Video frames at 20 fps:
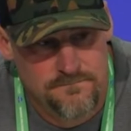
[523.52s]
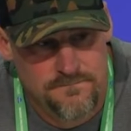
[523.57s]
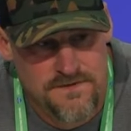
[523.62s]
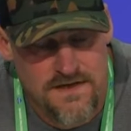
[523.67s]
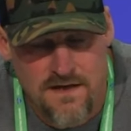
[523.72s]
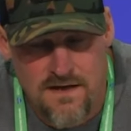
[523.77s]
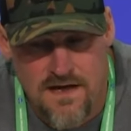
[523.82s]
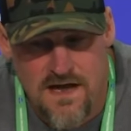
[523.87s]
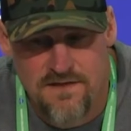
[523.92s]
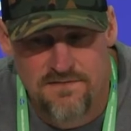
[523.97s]

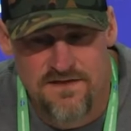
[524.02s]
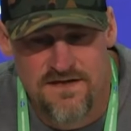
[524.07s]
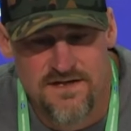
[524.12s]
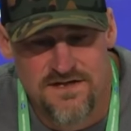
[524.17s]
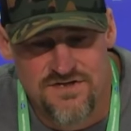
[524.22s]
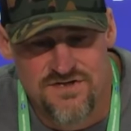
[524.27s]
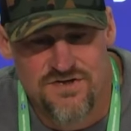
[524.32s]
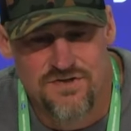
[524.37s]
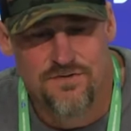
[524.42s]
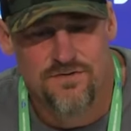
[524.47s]
Yeah, I think
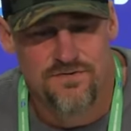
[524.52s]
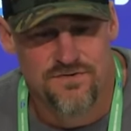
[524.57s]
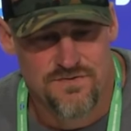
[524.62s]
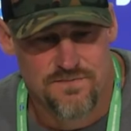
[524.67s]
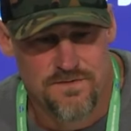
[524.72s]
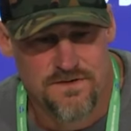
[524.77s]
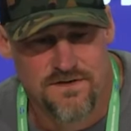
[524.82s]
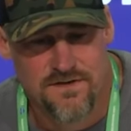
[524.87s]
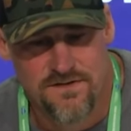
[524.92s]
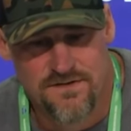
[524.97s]
it's huge
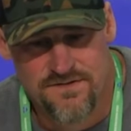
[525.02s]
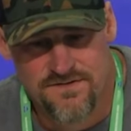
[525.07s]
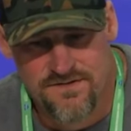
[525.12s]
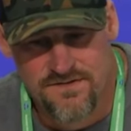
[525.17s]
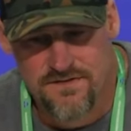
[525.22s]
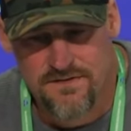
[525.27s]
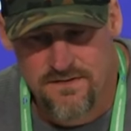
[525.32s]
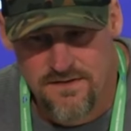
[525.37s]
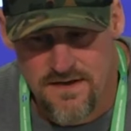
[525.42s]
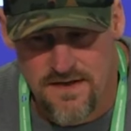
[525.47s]
because
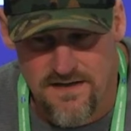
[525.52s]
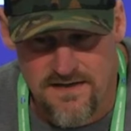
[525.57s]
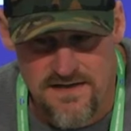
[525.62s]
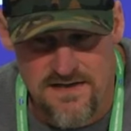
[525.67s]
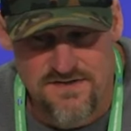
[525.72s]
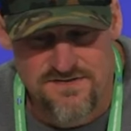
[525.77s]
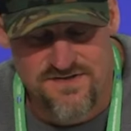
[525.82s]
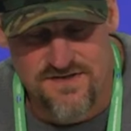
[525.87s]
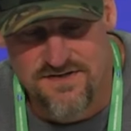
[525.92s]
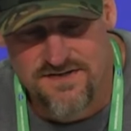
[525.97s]
yeah,
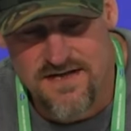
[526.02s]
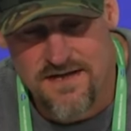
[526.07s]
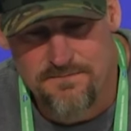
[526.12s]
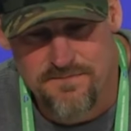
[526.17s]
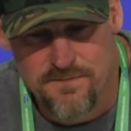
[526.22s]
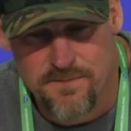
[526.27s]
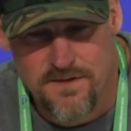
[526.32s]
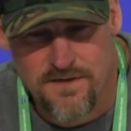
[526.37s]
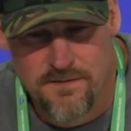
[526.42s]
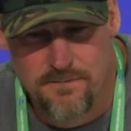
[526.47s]
he is a
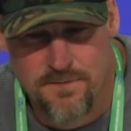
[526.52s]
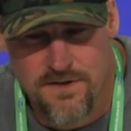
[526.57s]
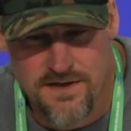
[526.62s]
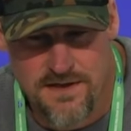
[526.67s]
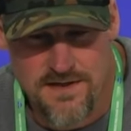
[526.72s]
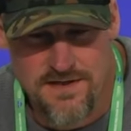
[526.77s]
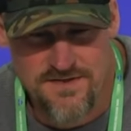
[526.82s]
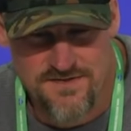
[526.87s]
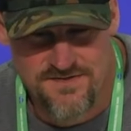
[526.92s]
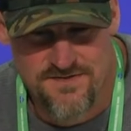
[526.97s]
depth player, but
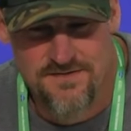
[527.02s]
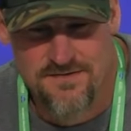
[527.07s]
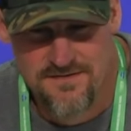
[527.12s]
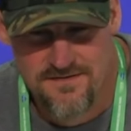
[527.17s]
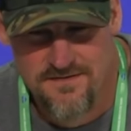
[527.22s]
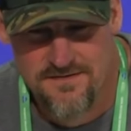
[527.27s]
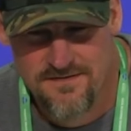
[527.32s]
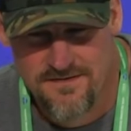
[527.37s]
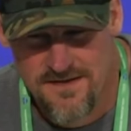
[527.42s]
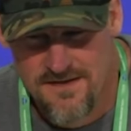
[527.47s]
he's
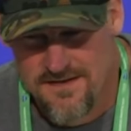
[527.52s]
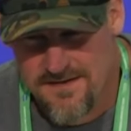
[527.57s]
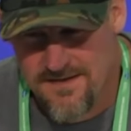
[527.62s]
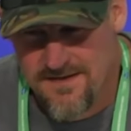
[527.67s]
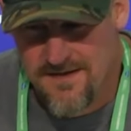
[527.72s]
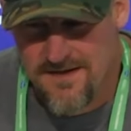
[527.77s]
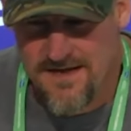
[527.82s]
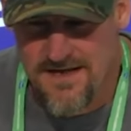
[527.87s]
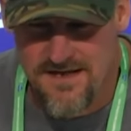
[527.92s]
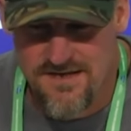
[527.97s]

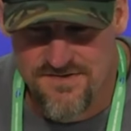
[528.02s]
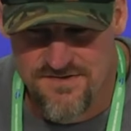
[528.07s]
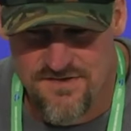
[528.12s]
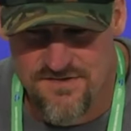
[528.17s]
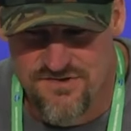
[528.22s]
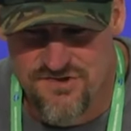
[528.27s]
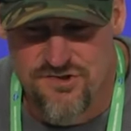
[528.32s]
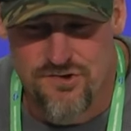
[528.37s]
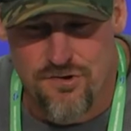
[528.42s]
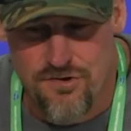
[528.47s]
he's a
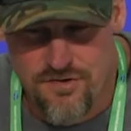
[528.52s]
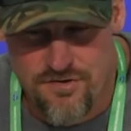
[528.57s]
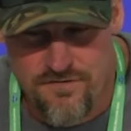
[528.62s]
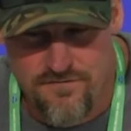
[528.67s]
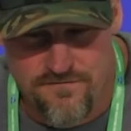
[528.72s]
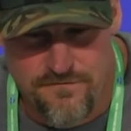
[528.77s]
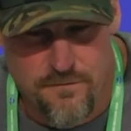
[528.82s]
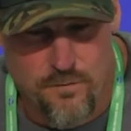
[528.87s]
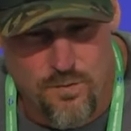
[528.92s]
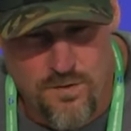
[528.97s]
starter
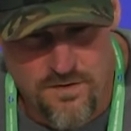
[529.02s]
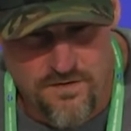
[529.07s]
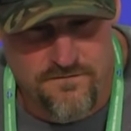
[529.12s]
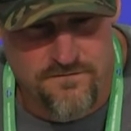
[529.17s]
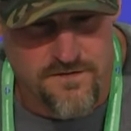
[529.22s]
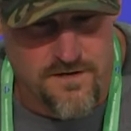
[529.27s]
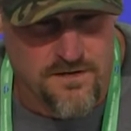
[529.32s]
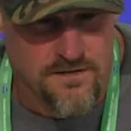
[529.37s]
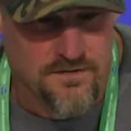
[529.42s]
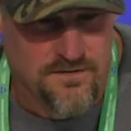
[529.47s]
for one of
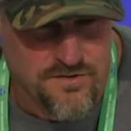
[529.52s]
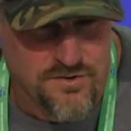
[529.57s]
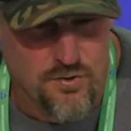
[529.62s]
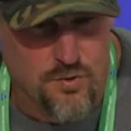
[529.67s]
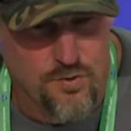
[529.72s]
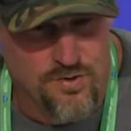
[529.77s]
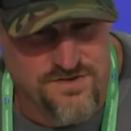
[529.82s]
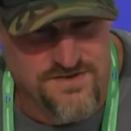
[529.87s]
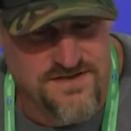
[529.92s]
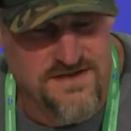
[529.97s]
our
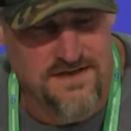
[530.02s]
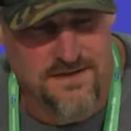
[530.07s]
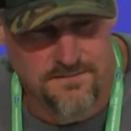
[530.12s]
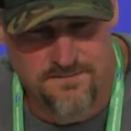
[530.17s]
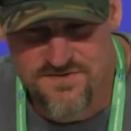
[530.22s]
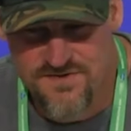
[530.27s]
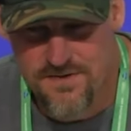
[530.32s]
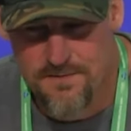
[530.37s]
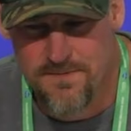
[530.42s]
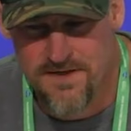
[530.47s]
core
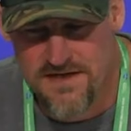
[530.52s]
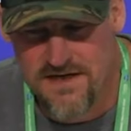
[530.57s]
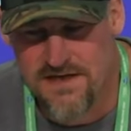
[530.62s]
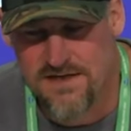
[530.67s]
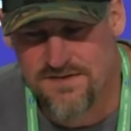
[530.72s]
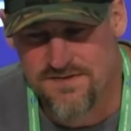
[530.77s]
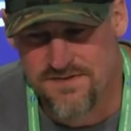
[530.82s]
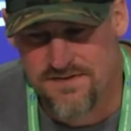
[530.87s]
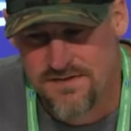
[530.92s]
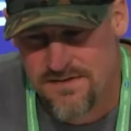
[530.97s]
teams. I mean,
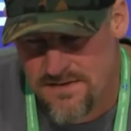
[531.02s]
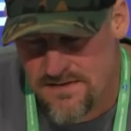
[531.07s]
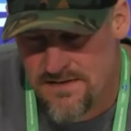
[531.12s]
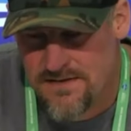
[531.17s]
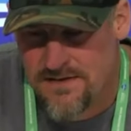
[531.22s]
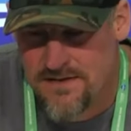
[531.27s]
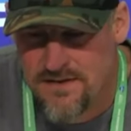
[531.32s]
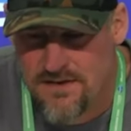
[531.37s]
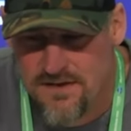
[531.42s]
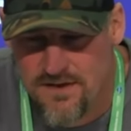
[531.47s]
he's
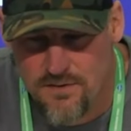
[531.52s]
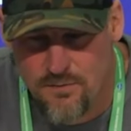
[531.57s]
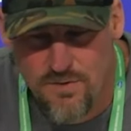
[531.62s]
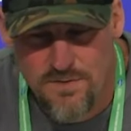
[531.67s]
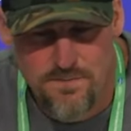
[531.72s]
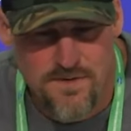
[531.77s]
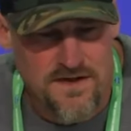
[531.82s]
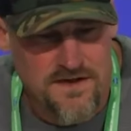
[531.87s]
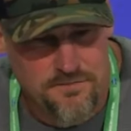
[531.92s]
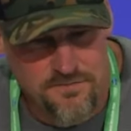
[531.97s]
you know we
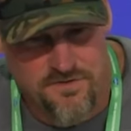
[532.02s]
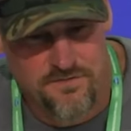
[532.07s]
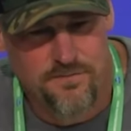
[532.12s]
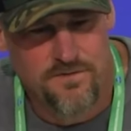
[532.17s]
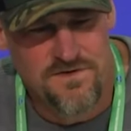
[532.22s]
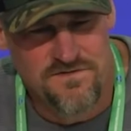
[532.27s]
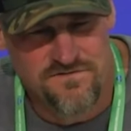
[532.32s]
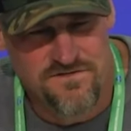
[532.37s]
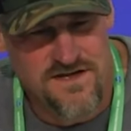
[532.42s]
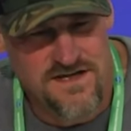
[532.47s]
play with
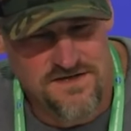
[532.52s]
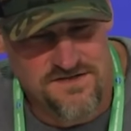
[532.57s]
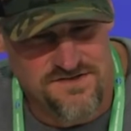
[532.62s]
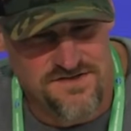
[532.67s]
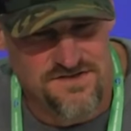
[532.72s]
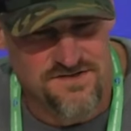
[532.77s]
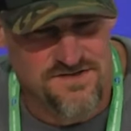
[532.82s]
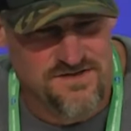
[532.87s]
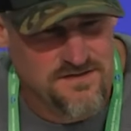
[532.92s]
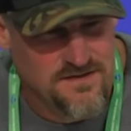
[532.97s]
three
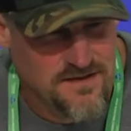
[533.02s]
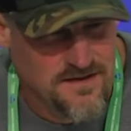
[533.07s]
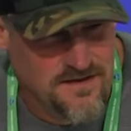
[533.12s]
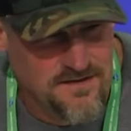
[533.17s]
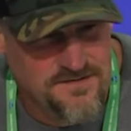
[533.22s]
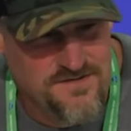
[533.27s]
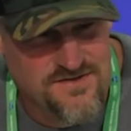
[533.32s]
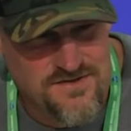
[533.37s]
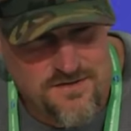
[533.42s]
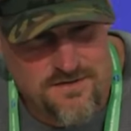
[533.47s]
phases,
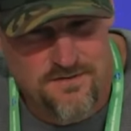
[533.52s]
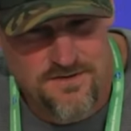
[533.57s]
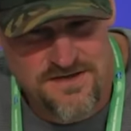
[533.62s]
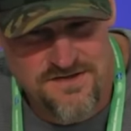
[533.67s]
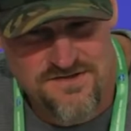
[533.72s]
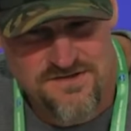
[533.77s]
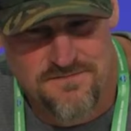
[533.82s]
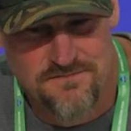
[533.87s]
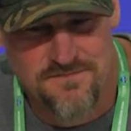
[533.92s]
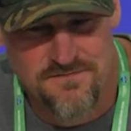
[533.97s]
and so
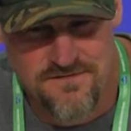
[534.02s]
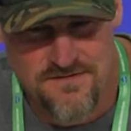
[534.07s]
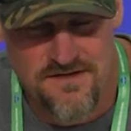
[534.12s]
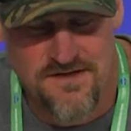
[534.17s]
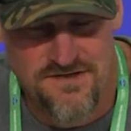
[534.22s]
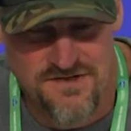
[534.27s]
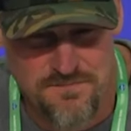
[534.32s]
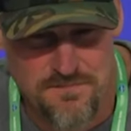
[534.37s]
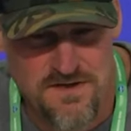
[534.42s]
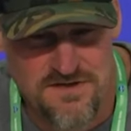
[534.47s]
he's
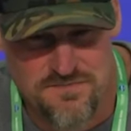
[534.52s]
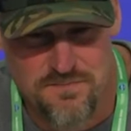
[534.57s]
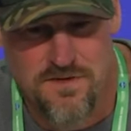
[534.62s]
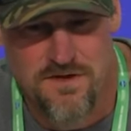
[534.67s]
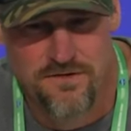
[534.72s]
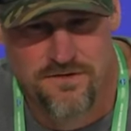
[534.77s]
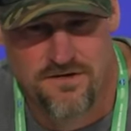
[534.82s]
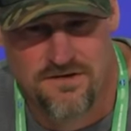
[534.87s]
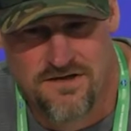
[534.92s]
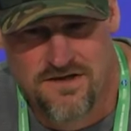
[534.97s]
he's the best
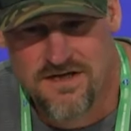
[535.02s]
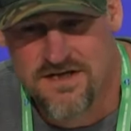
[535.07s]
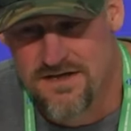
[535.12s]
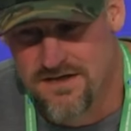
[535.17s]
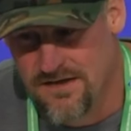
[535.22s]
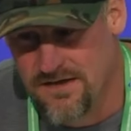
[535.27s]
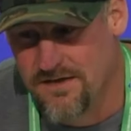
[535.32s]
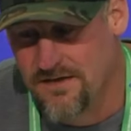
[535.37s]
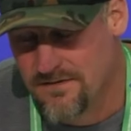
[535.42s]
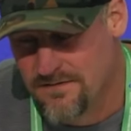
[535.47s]
player in the
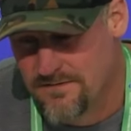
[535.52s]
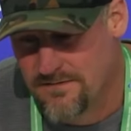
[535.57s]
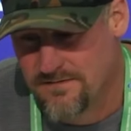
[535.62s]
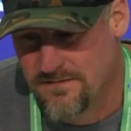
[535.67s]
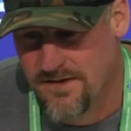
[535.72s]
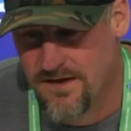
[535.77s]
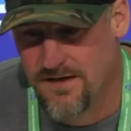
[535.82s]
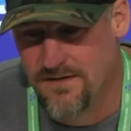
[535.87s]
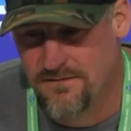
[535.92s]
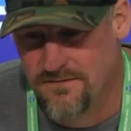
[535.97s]
league,
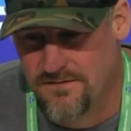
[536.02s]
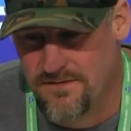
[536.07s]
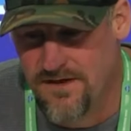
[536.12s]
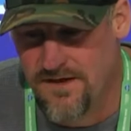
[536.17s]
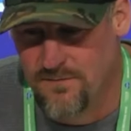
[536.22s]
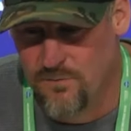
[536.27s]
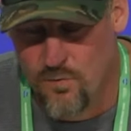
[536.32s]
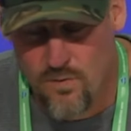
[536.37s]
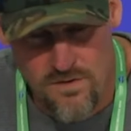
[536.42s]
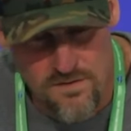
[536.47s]
and
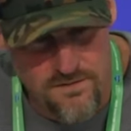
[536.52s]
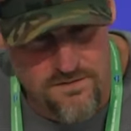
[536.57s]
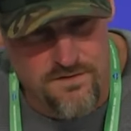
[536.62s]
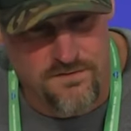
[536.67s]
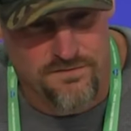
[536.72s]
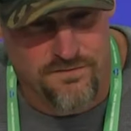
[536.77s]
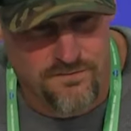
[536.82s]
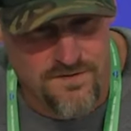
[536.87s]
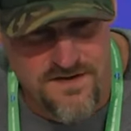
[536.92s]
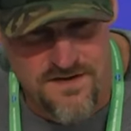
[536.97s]
and one of the
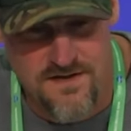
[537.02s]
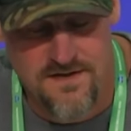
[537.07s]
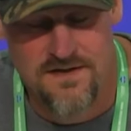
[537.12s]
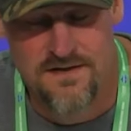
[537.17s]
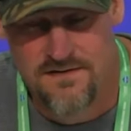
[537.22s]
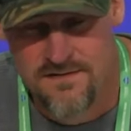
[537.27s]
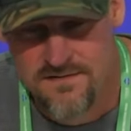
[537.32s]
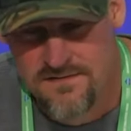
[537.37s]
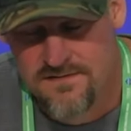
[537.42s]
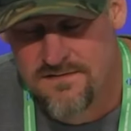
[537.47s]
three
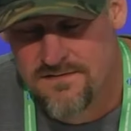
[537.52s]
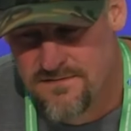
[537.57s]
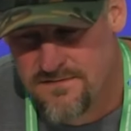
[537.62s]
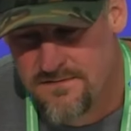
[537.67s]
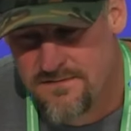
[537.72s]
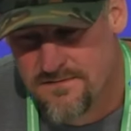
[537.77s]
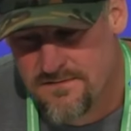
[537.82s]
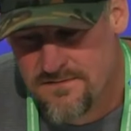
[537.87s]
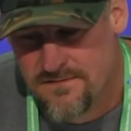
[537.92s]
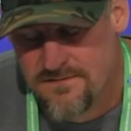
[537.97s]

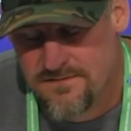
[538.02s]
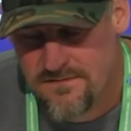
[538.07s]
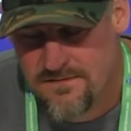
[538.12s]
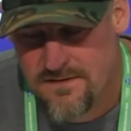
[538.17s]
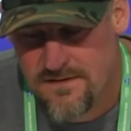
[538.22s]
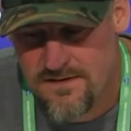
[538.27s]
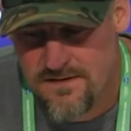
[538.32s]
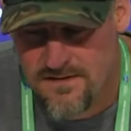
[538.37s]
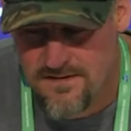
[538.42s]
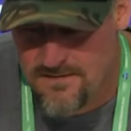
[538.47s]

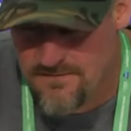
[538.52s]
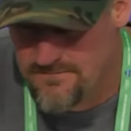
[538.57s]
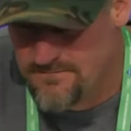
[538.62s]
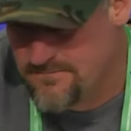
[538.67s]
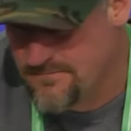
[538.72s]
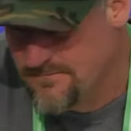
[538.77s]
um,